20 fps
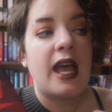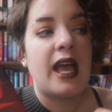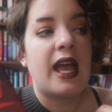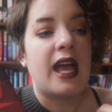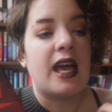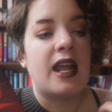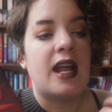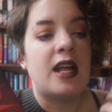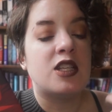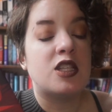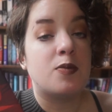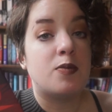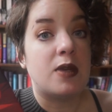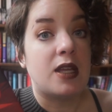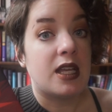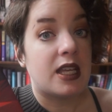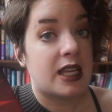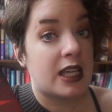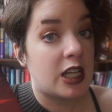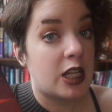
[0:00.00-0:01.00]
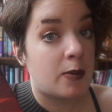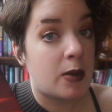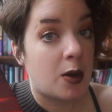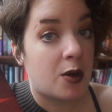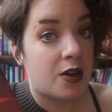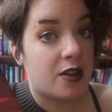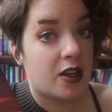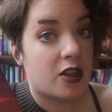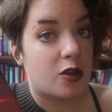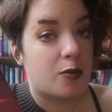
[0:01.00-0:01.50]
and ends up being killed by
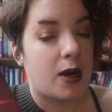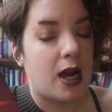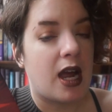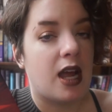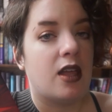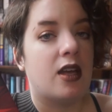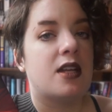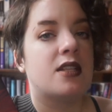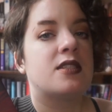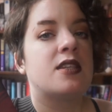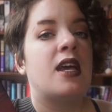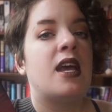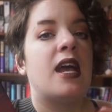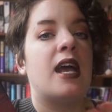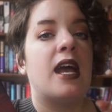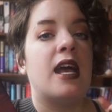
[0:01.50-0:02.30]
one of the other pilots.